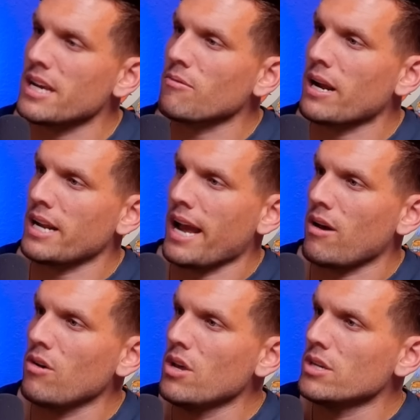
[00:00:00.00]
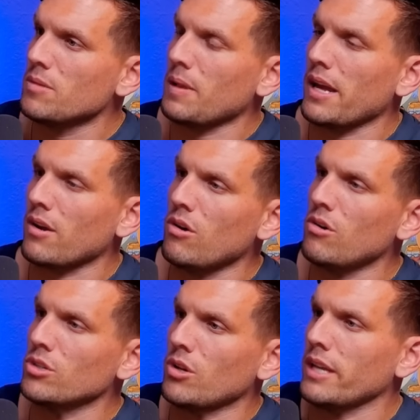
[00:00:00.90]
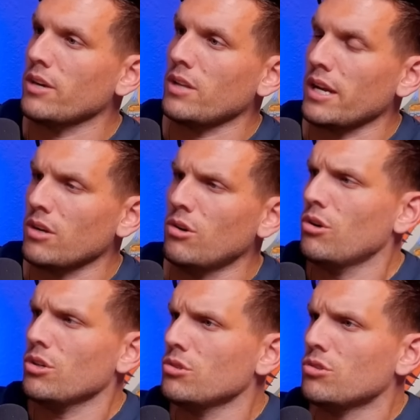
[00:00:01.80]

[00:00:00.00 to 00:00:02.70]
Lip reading: thing right now. To be like, oh, you'll hear like, oh,